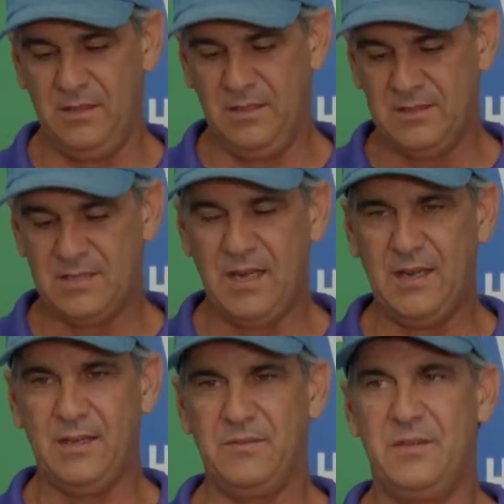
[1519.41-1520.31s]

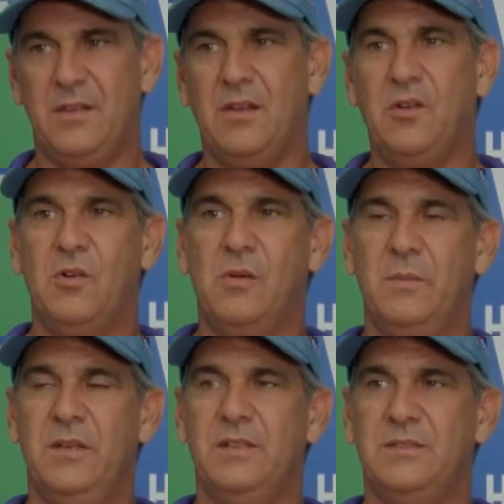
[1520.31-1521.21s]
inside of the
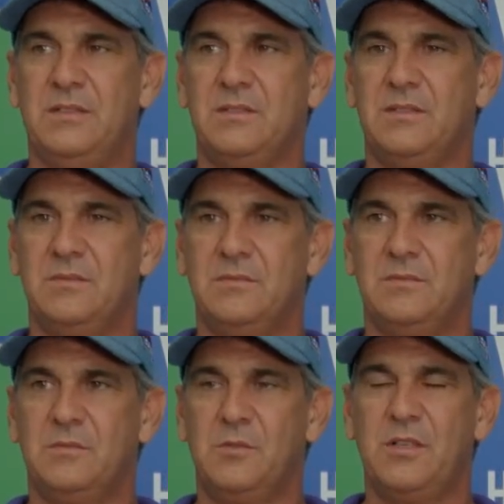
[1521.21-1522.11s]
home
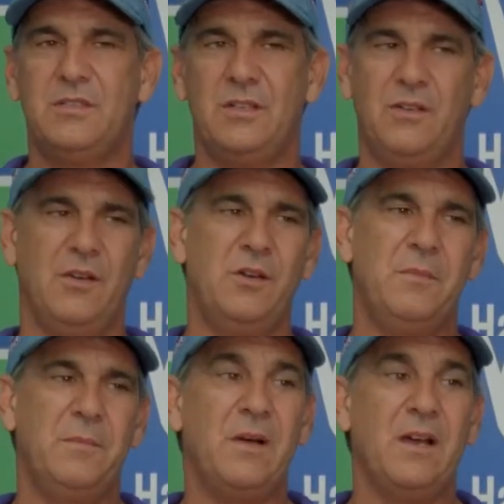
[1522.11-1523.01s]
we'll consider the home
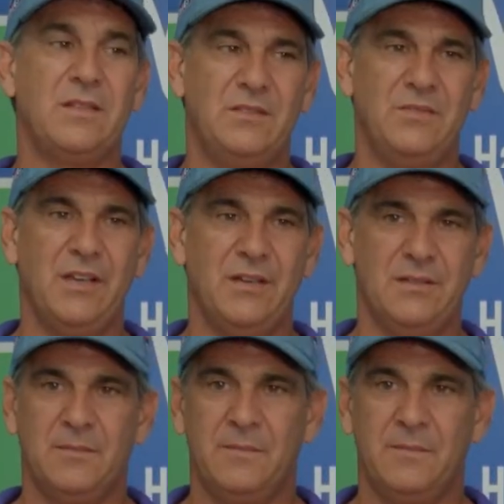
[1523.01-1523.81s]
a box of air.